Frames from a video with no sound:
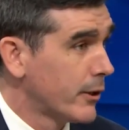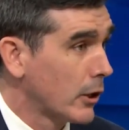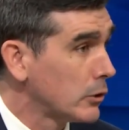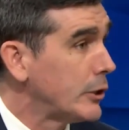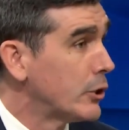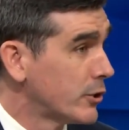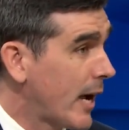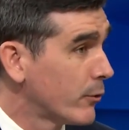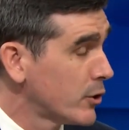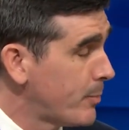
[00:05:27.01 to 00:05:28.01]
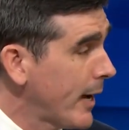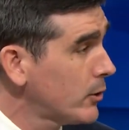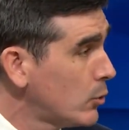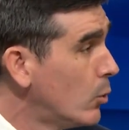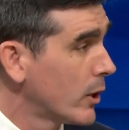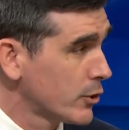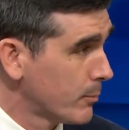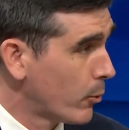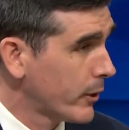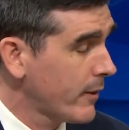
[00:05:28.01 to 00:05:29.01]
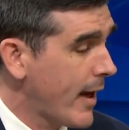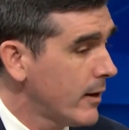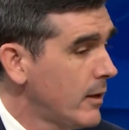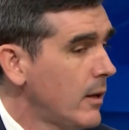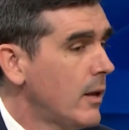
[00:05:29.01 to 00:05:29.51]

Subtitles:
There are leaders I respect who are supporting that.